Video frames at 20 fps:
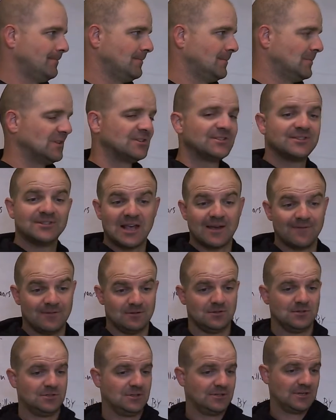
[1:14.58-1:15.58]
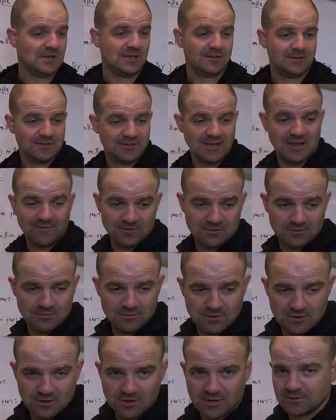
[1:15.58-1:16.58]
7, she says. 7.
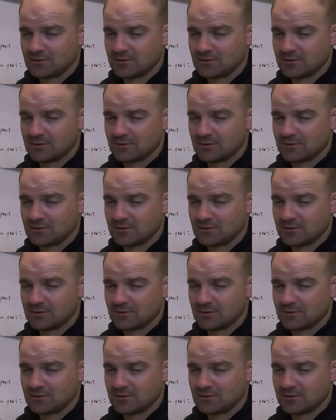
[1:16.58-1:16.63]
All right.